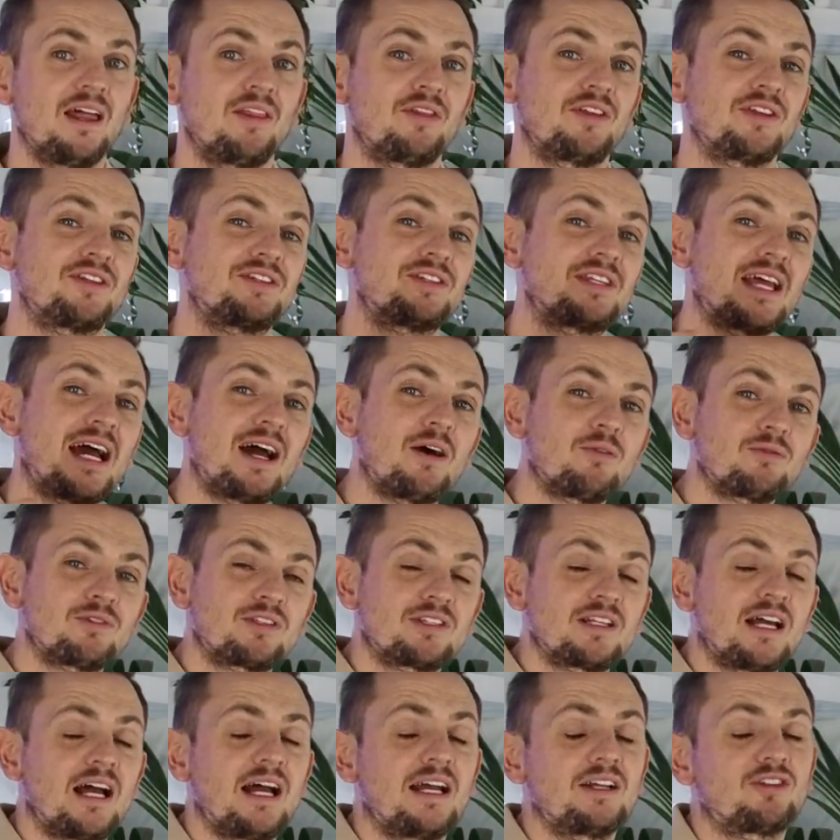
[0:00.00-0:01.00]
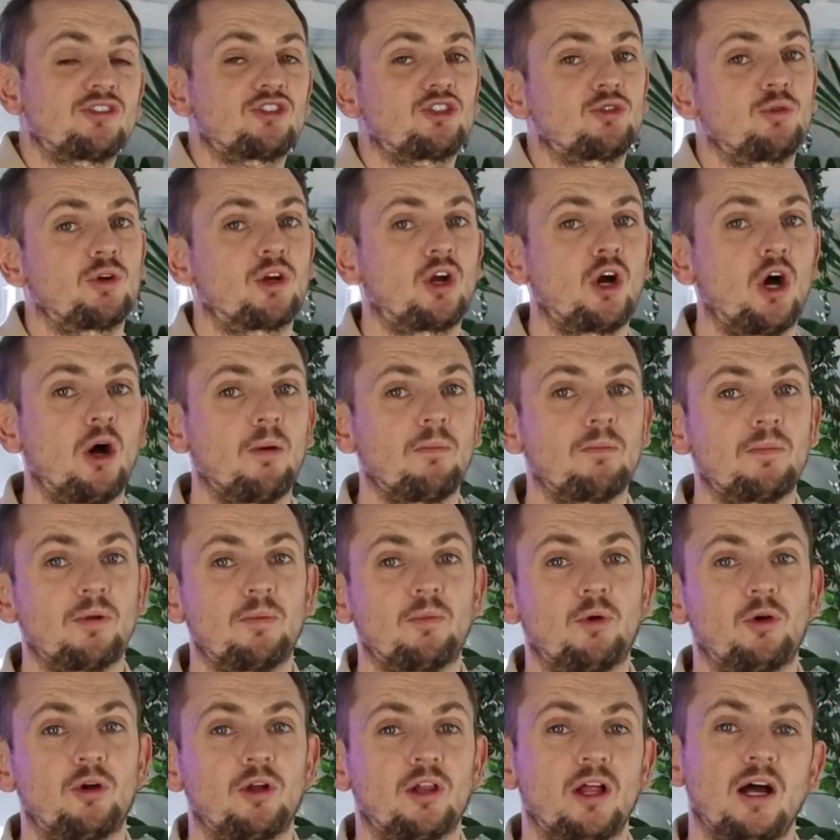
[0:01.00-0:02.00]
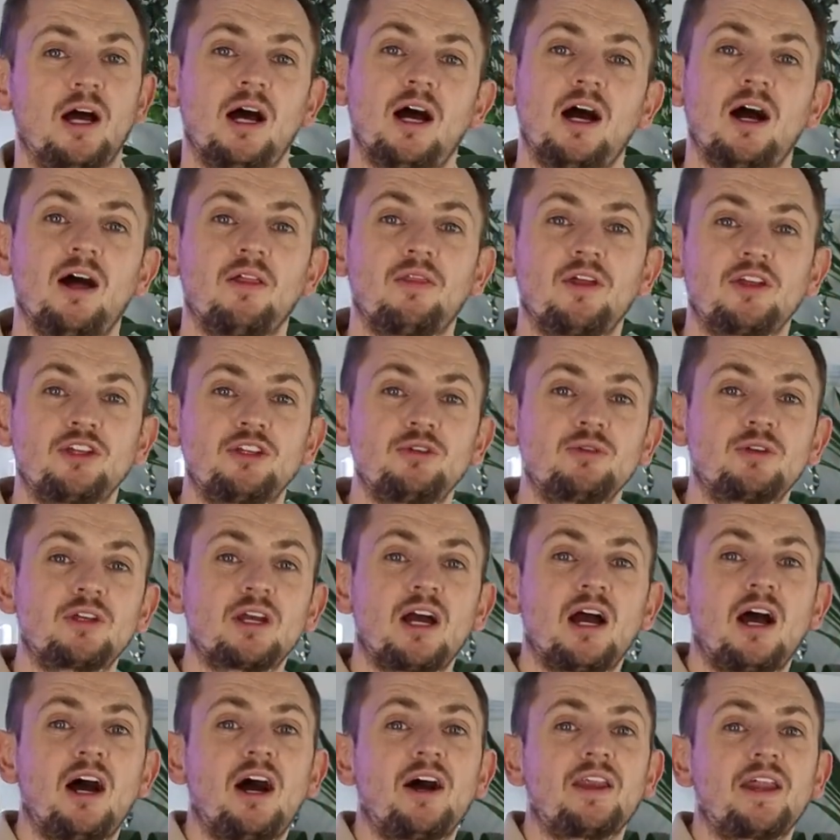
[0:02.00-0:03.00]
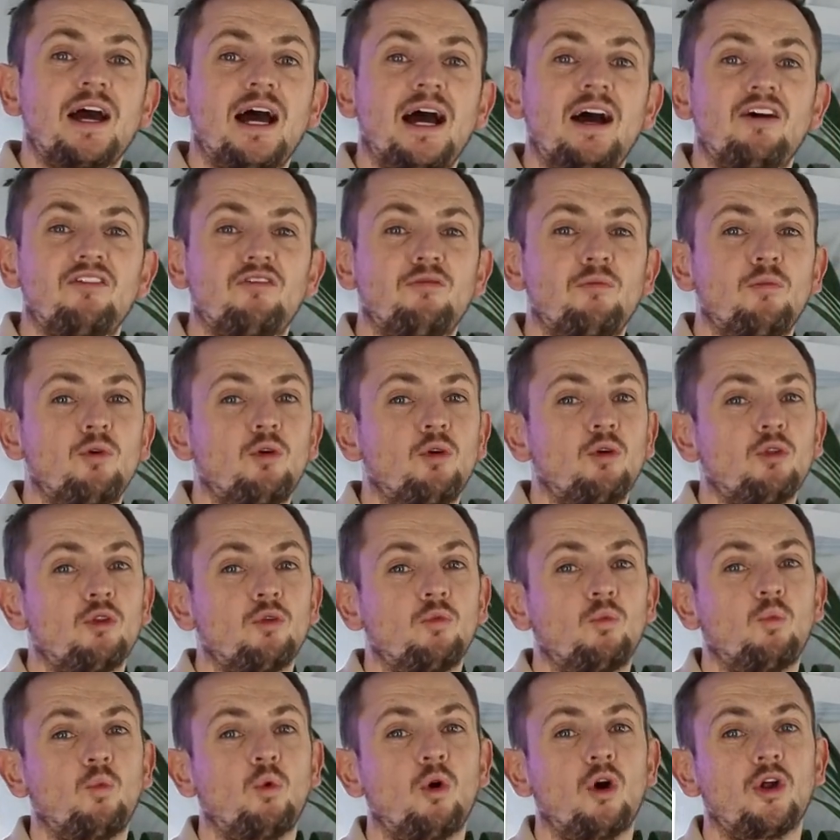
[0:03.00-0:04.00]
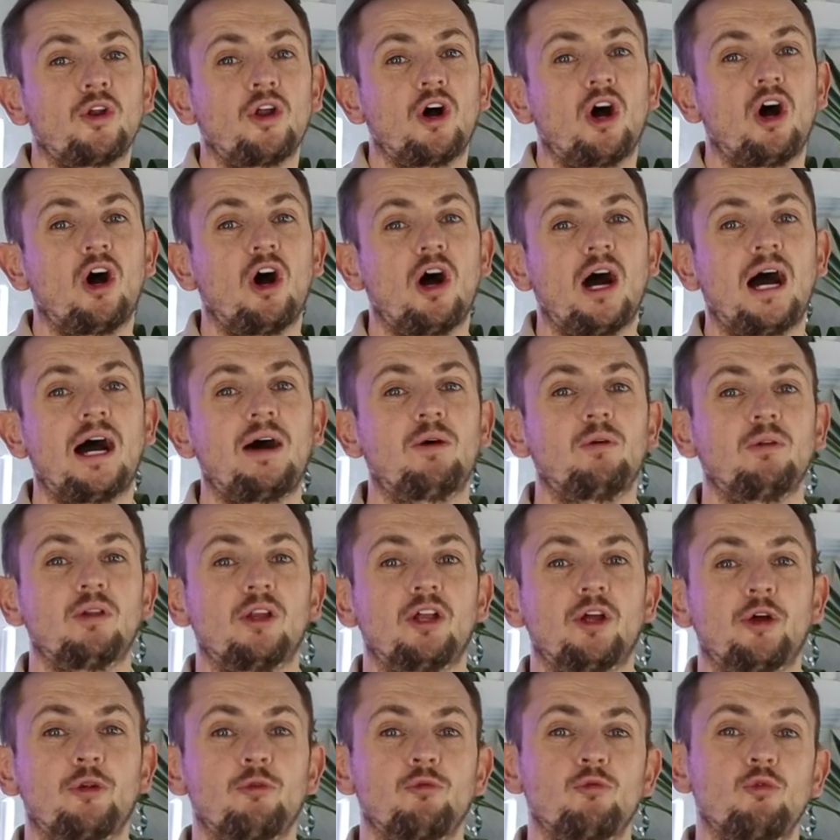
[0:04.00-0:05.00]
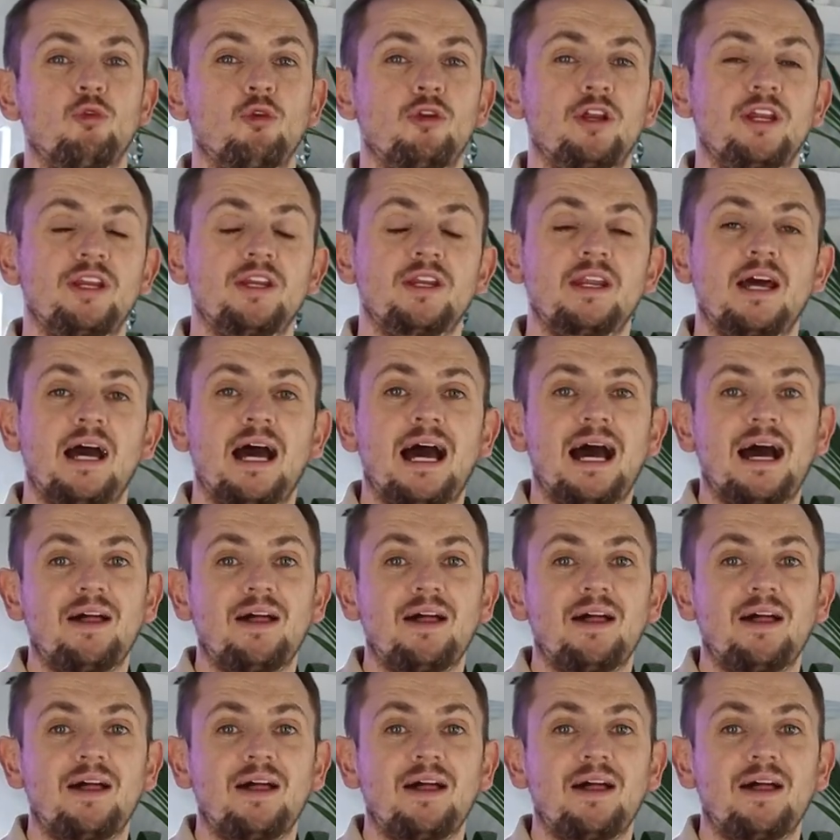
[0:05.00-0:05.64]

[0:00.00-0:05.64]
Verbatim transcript: The downsides to a combi boiler are that you can't have more than one hot outlet running